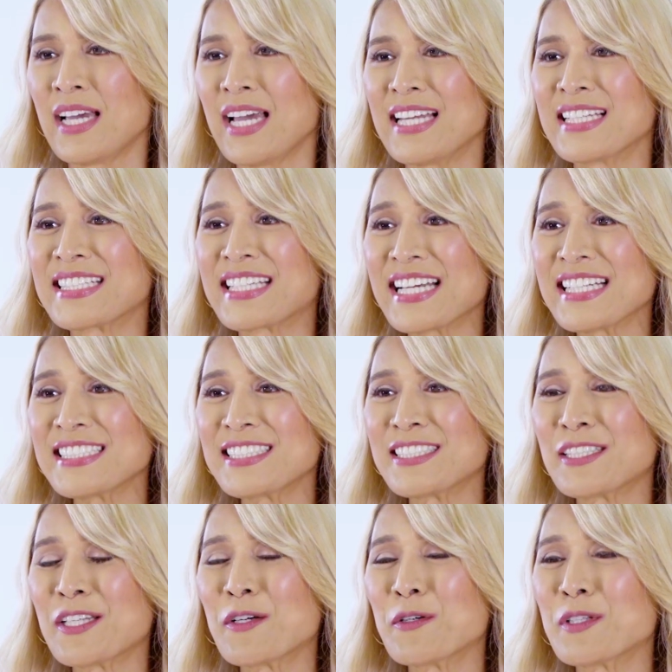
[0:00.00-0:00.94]
And
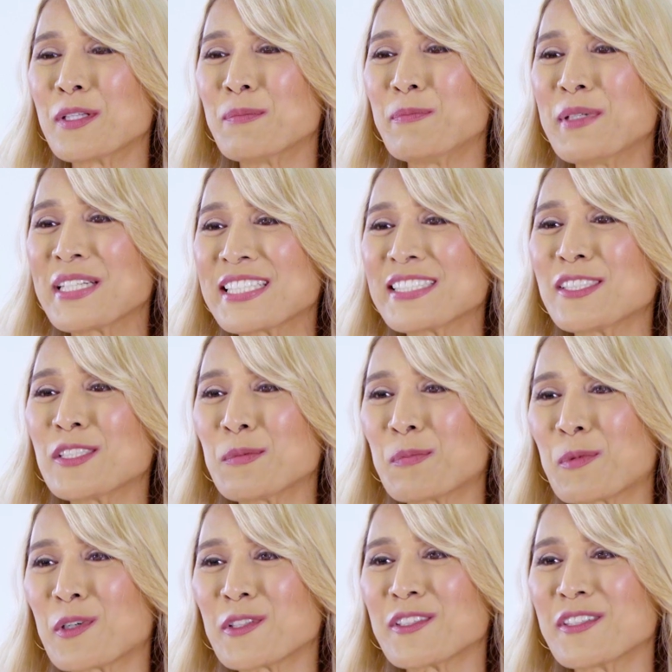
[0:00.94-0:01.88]
guess who the biggest
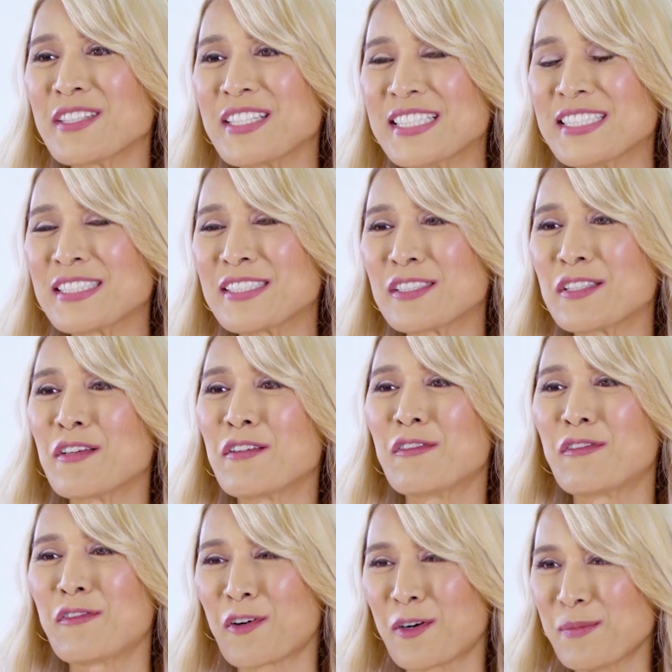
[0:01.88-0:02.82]
supporter is
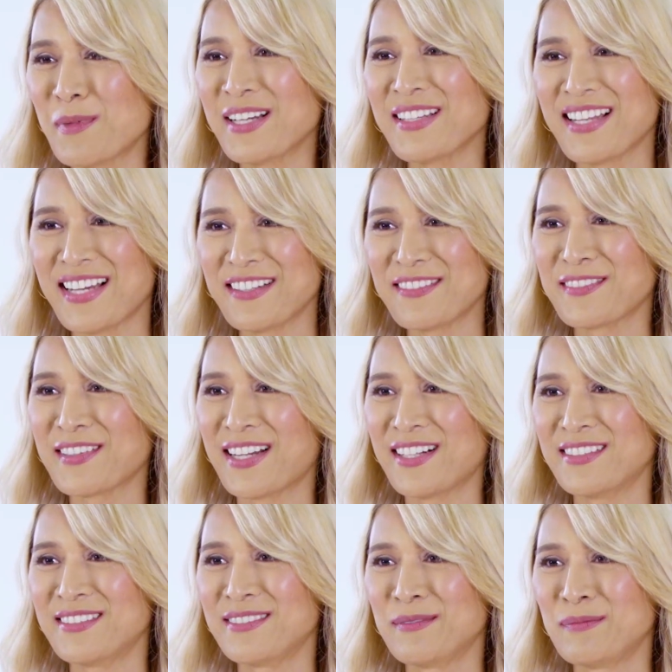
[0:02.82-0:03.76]
for my life
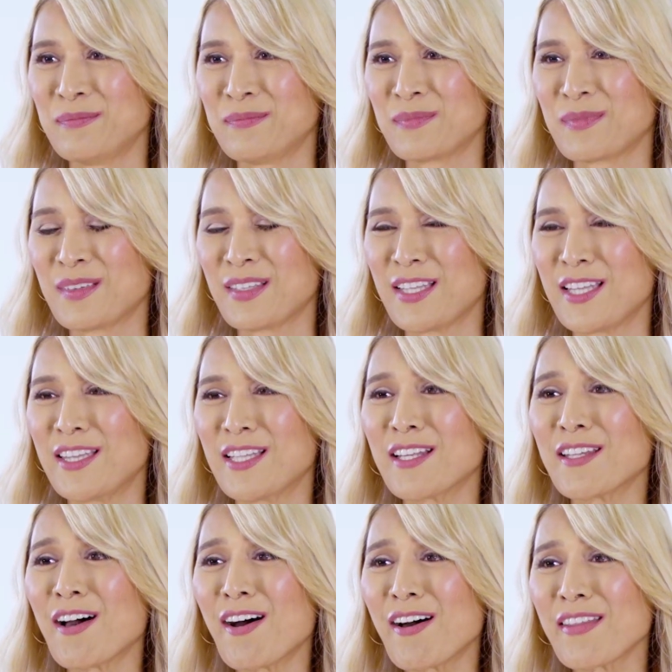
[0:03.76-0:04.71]
now?
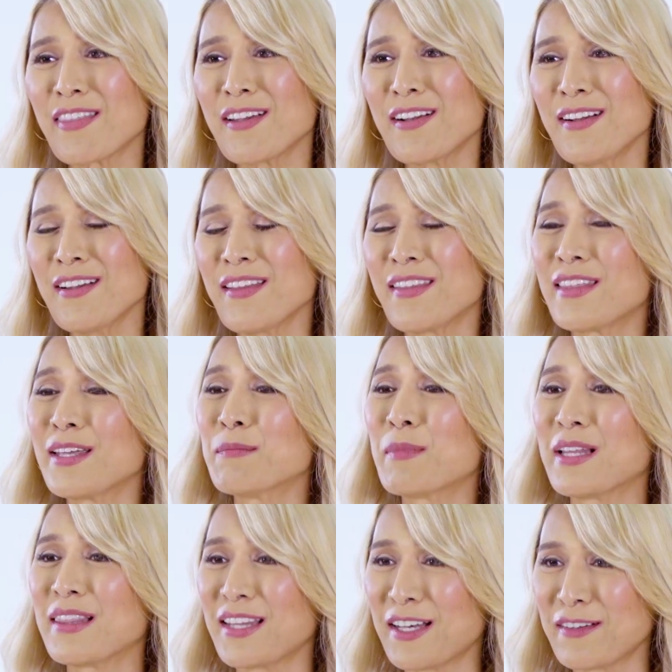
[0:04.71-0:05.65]
None other than
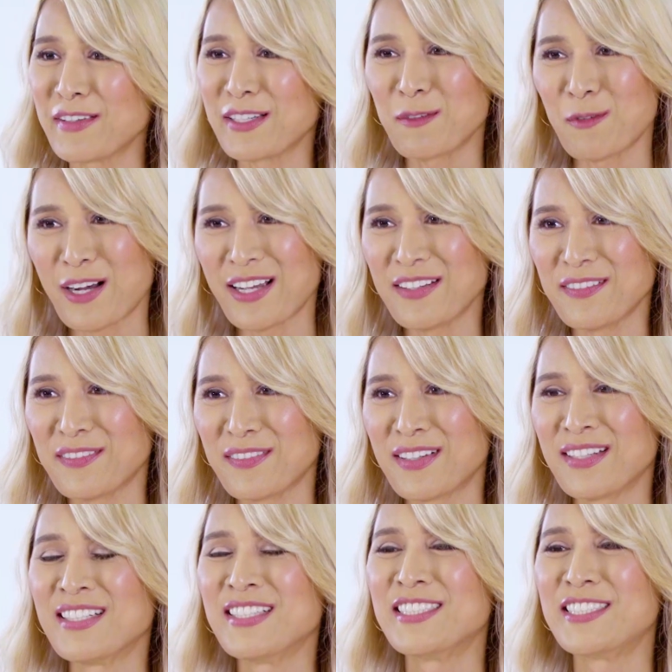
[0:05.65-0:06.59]
my loving wife,
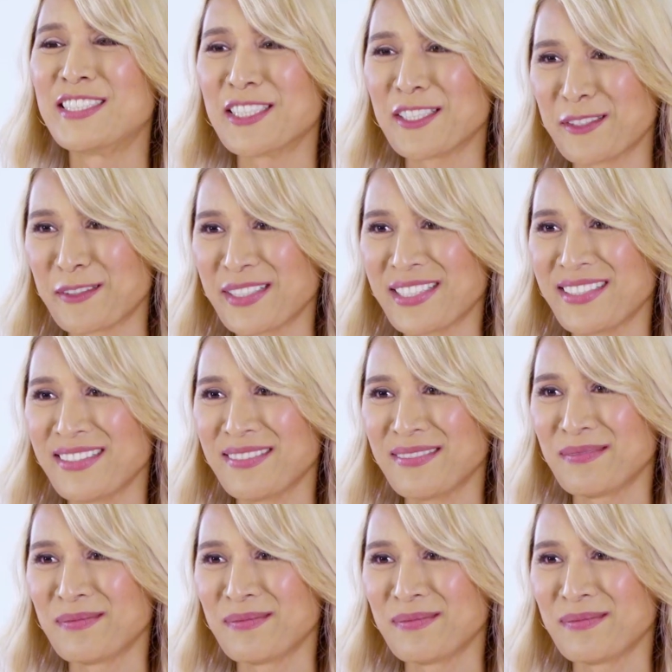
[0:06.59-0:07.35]
Joey.